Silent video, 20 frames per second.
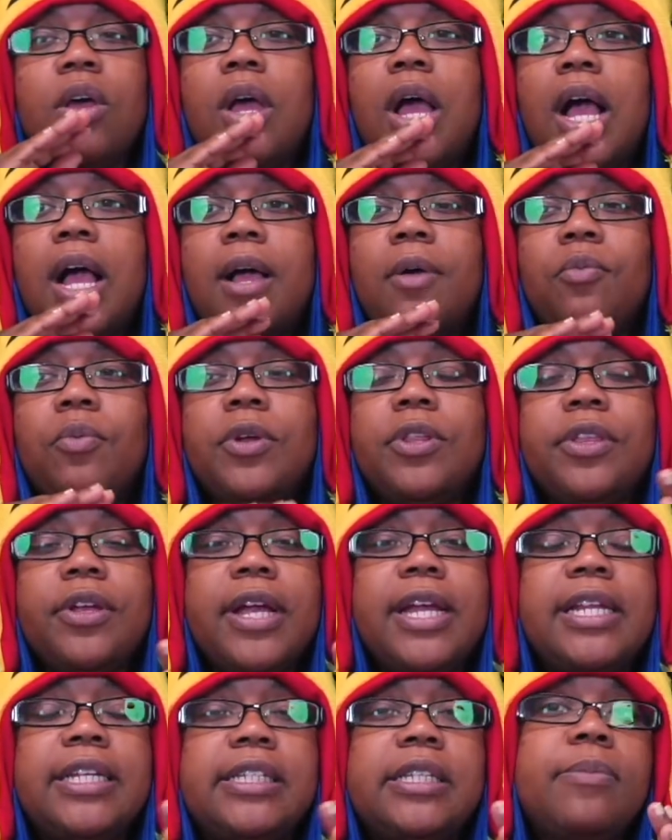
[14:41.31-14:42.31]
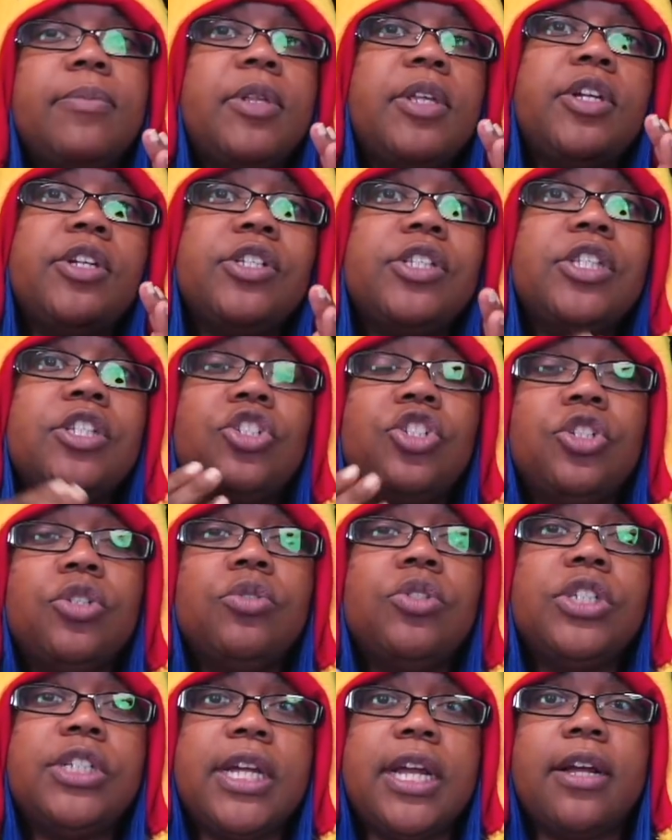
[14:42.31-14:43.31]
Uh, were there any similarities that
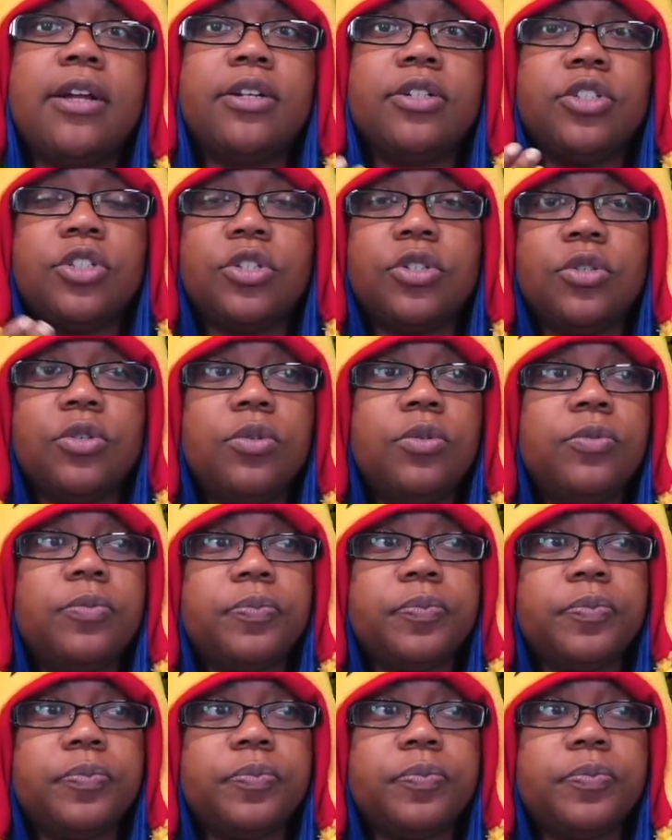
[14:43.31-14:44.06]
you share to